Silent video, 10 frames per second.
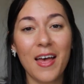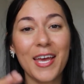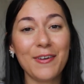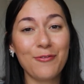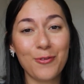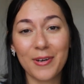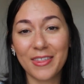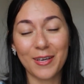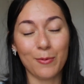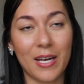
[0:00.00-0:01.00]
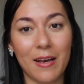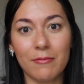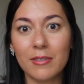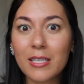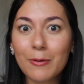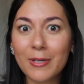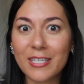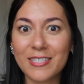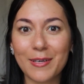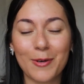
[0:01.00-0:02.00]
And fourthly, what I really
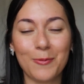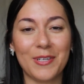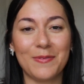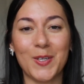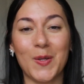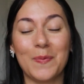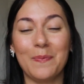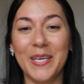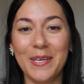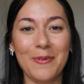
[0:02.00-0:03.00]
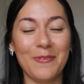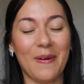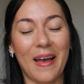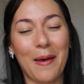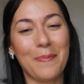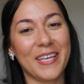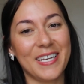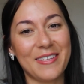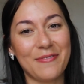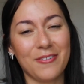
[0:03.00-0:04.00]
wish someone would have told me before I
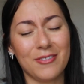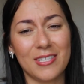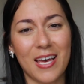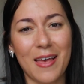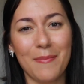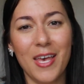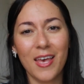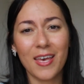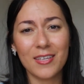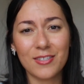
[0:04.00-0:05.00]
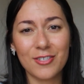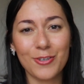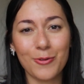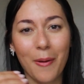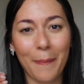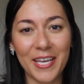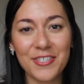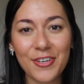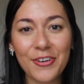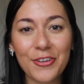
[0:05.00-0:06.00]
epilated the first time is to make
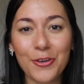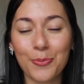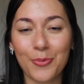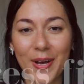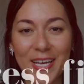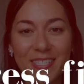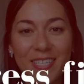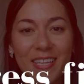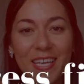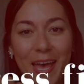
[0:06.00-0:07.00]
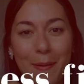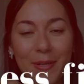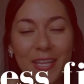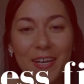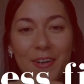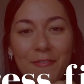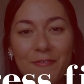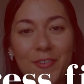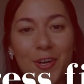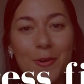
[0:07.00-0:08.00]
sure you're pressing the epilator
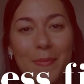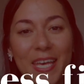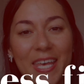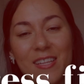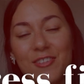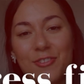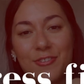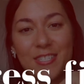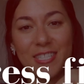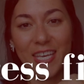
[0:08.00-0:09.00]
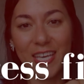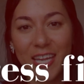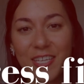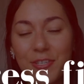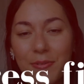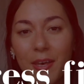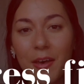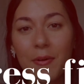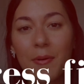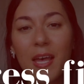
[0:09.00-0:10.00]
firm against your skin as you
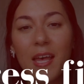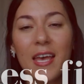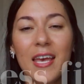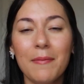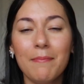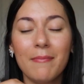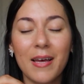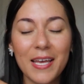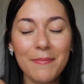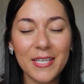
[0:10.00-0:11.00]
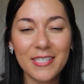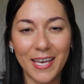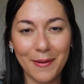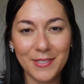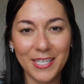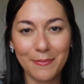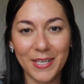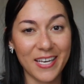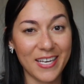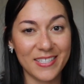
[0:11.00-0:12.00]
go. It might be tempting
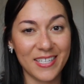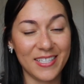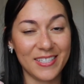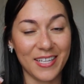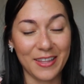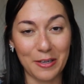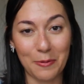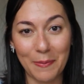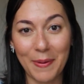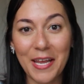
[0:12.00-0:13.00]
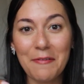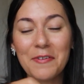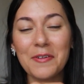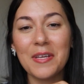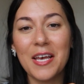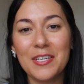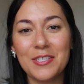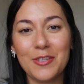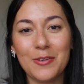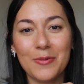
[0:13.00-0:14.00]
because it's a little bit painful
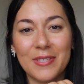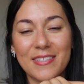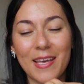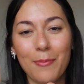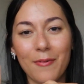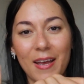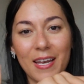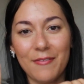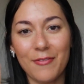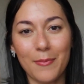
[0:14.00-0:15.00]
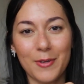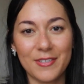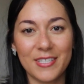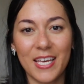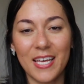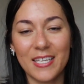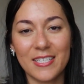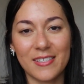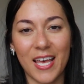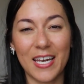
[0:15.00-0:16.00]
to separate it from your skin and
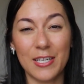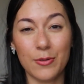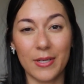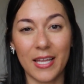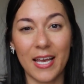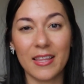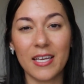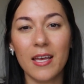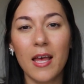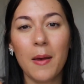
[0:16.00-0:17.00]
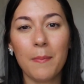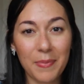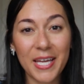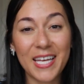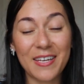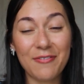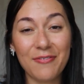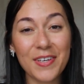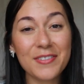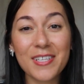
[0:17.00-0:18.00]
just kind of do it lightly, but it
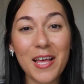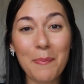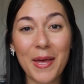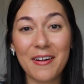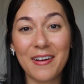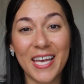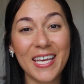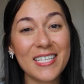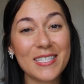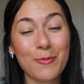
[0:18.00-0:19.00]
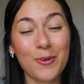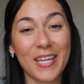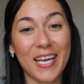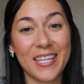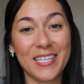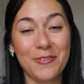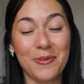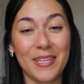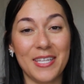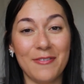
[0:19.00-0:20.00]
feels a lot better and it's more likely to
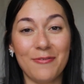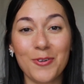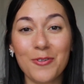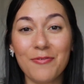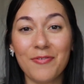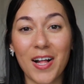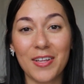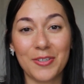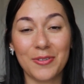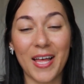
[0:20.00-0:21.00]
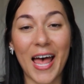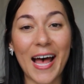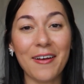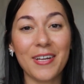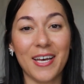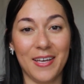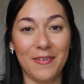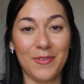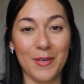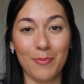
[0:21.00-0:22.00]
get the full follicle out
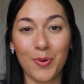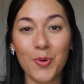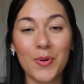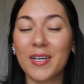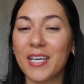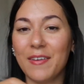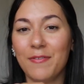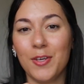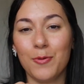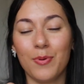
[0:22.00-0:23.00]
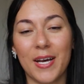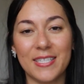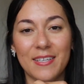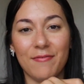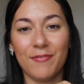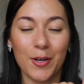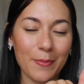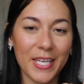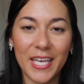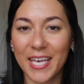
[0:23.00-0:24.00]
of the pore if you press it
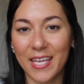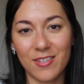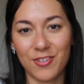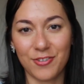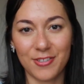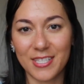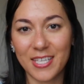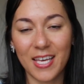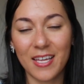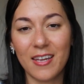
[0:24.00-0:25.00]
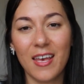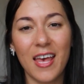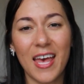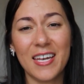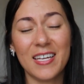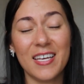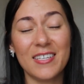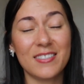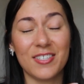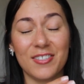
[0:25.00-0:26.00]
firmly against your skin, and it
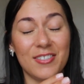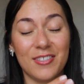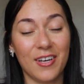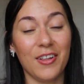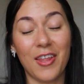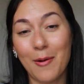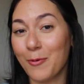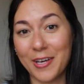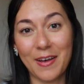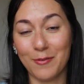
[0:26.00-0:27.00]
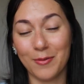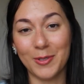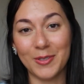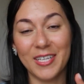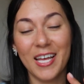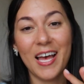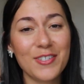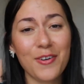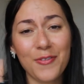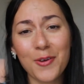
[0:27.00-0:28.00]
is just a lot more comfortable.
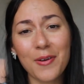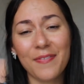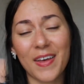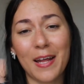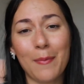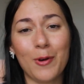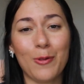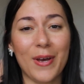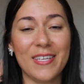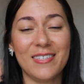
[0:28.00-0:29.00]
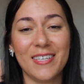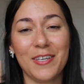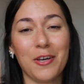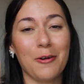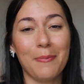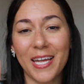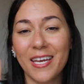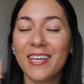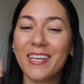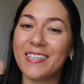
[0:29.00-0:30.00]
So if you're fed up with wasting your
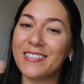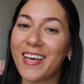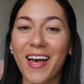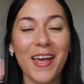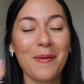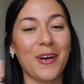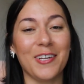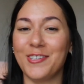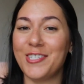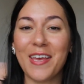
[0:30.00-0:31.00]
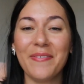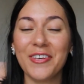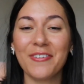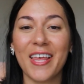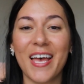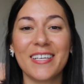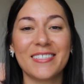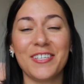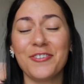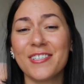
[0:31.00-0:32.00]
money and time on shaving your
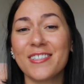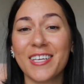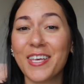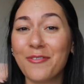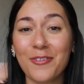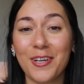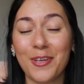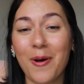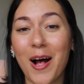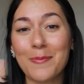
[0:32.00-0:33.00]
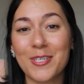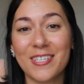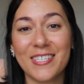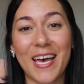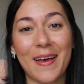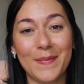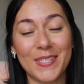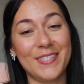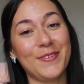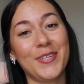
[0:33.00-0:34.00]
legs and you're just looking for a new option to have
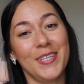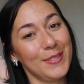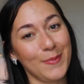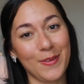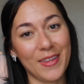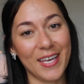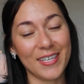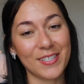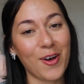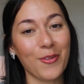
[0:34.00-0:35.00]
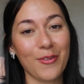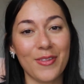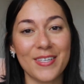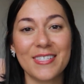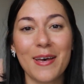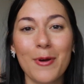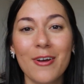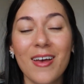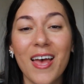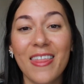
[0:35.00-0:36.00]
silky smooth legs all through the
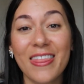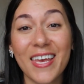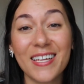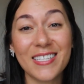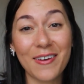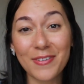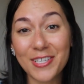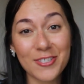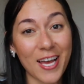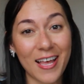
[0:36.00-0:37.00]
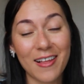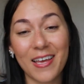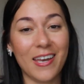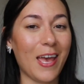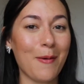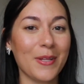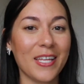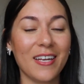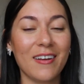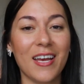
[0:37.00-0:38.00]
summer, then definitely try out an
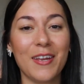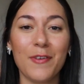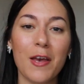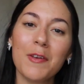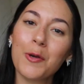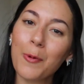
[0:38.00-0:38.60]
epilator. And if you have any